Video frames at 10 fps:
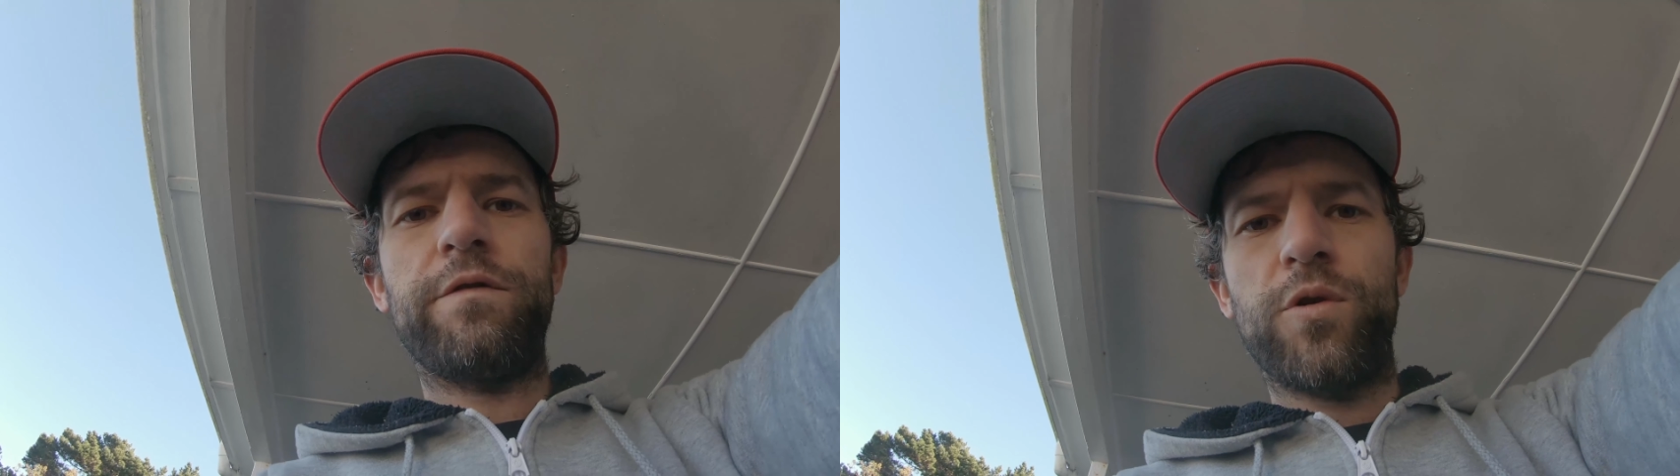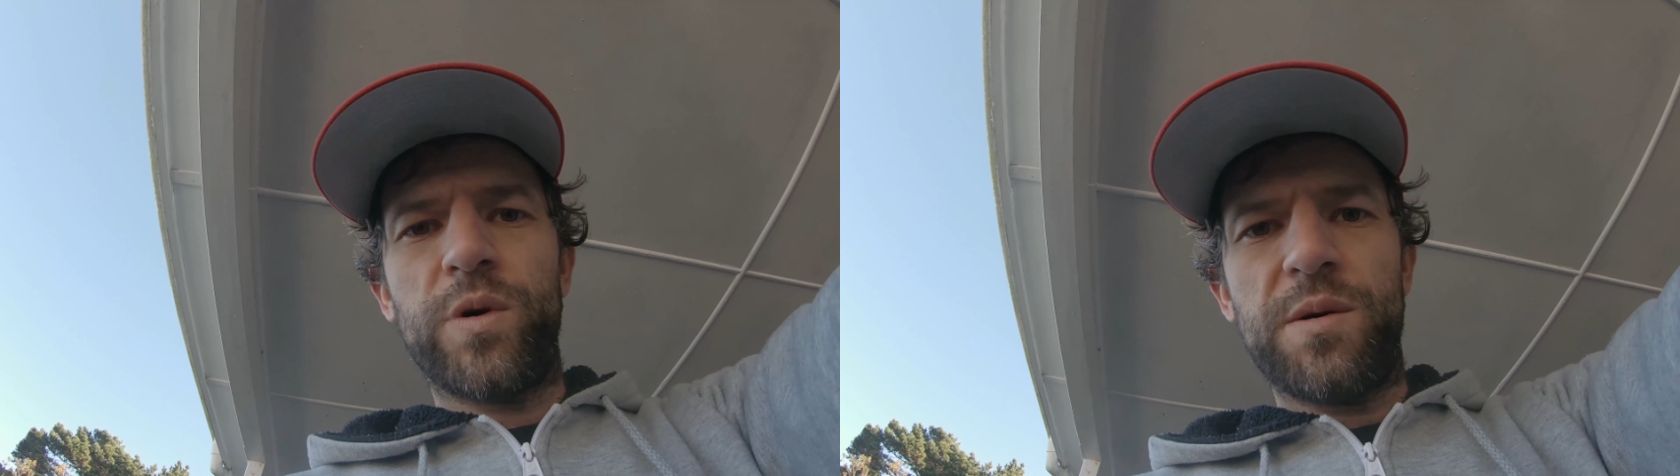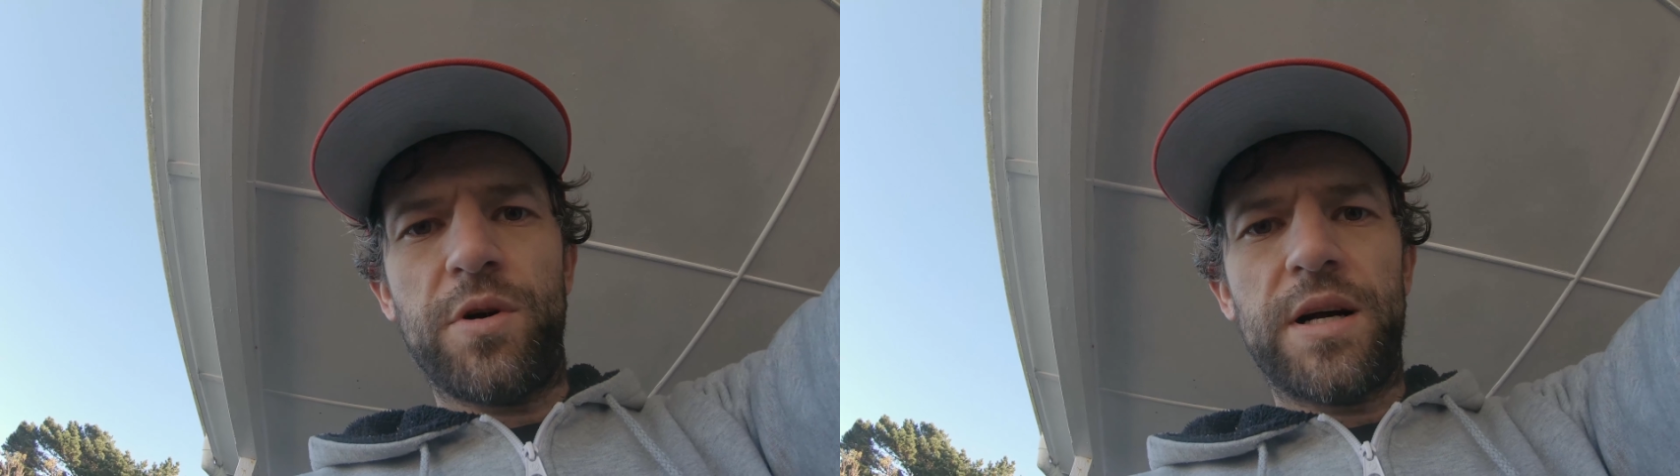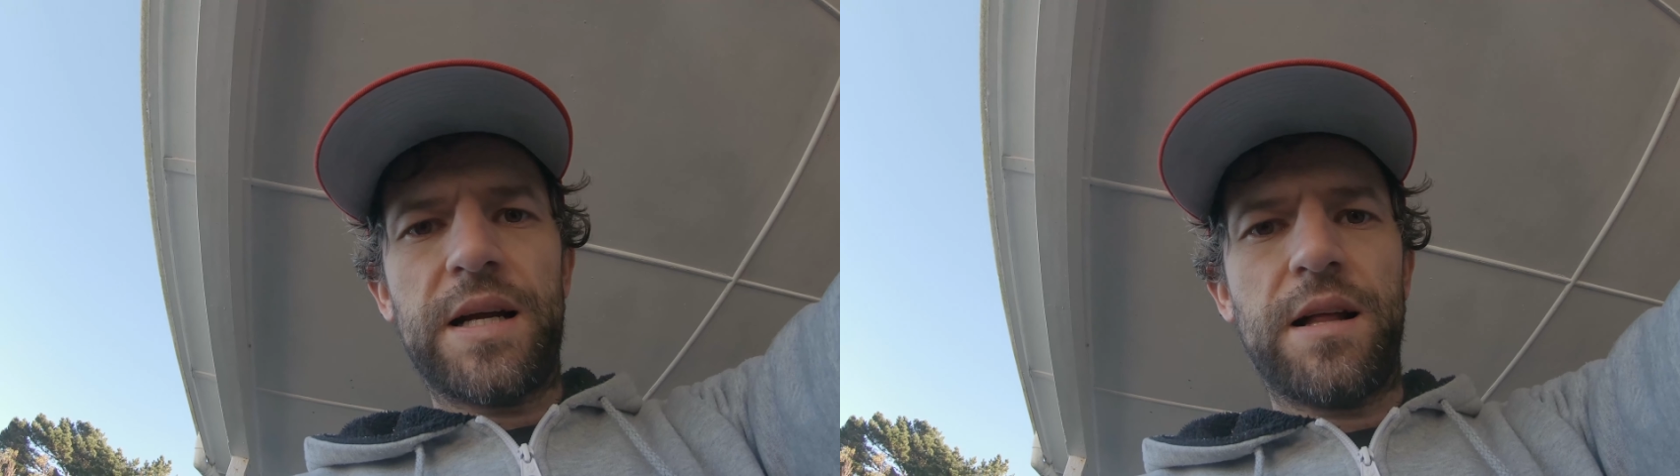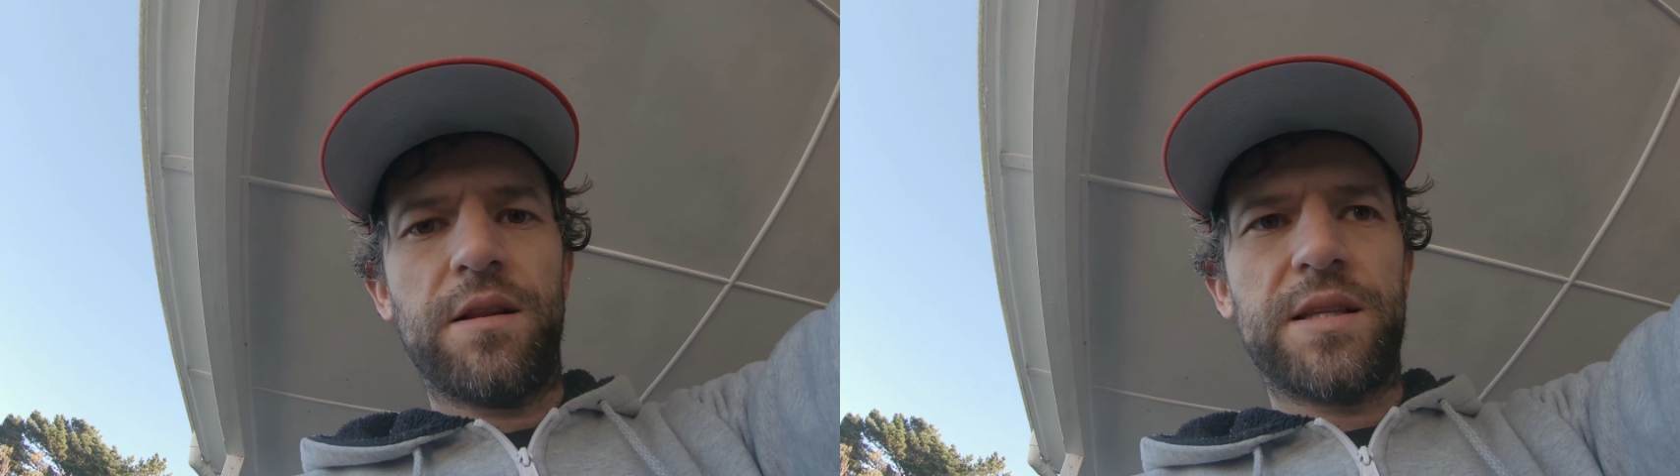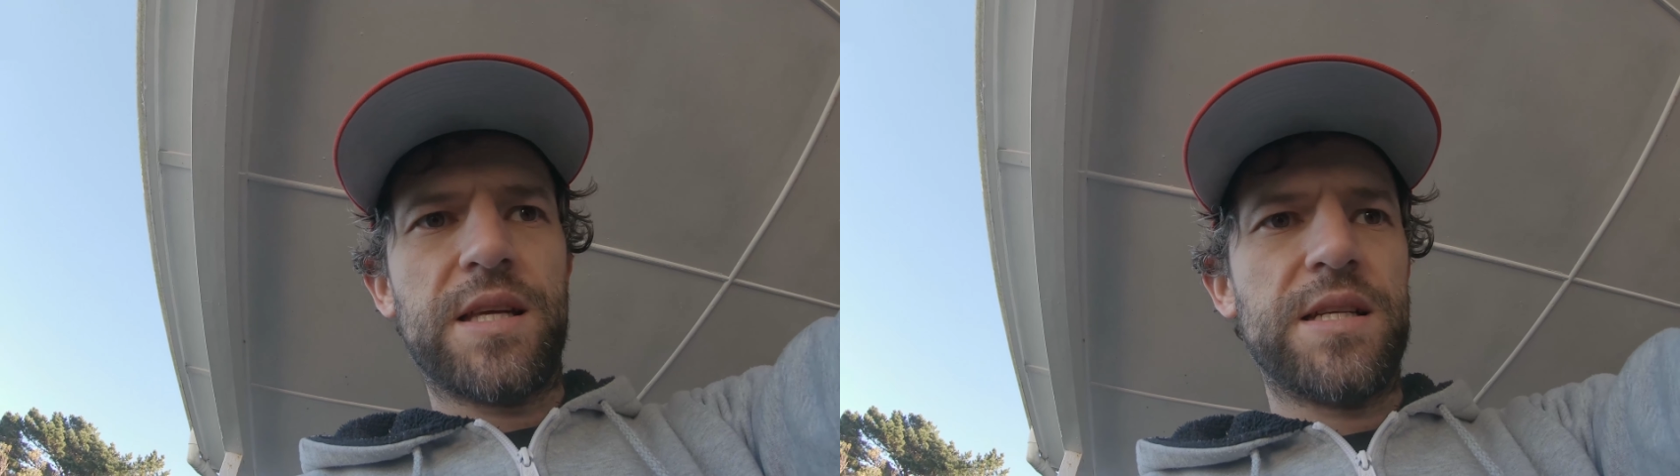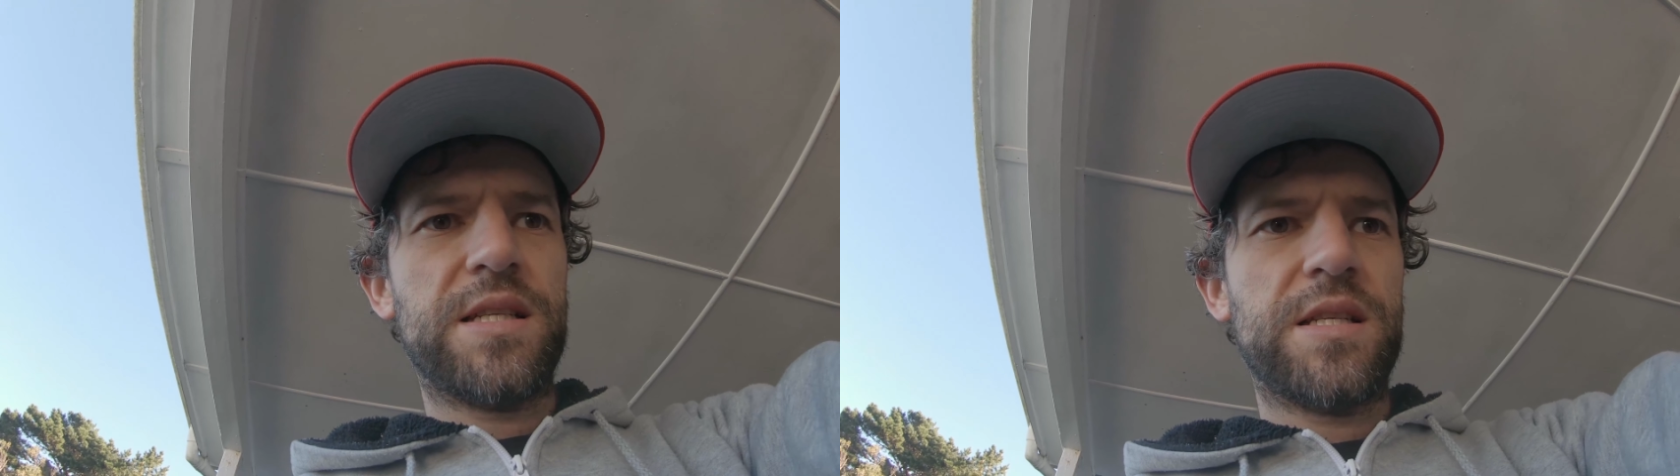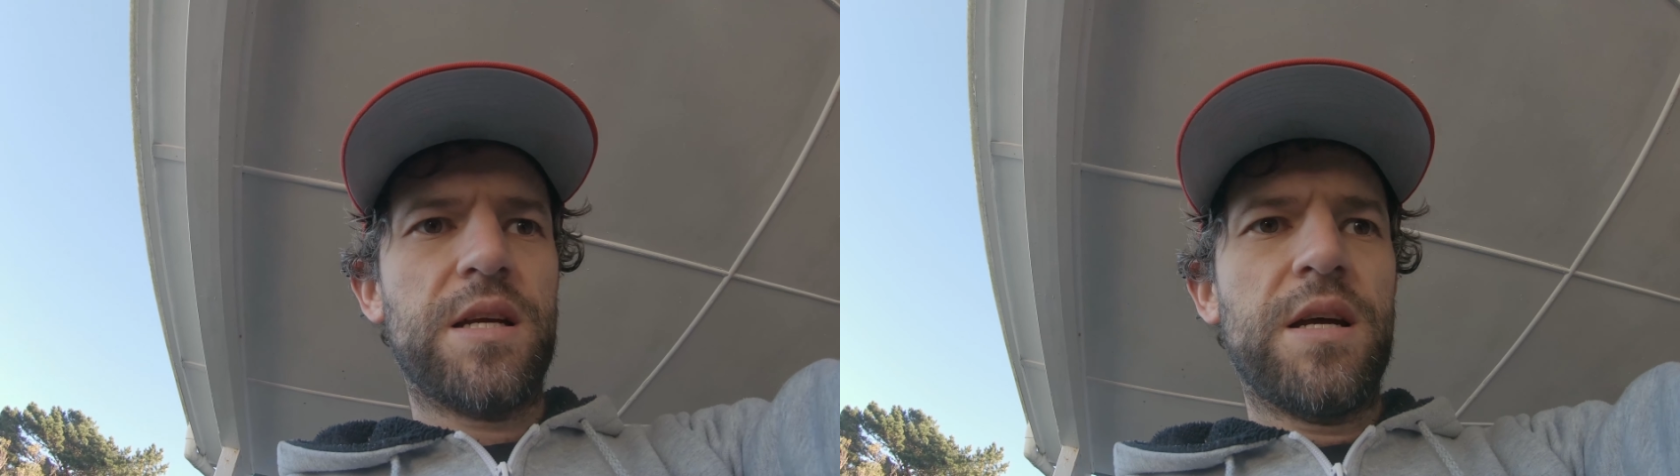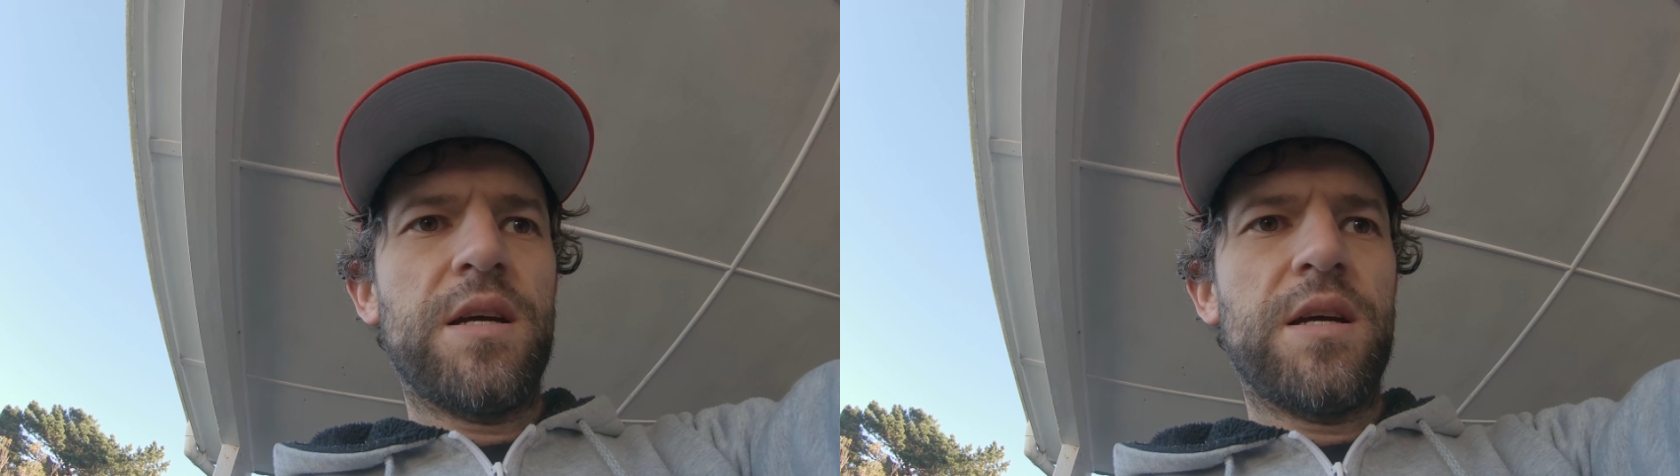for when you buy a car like this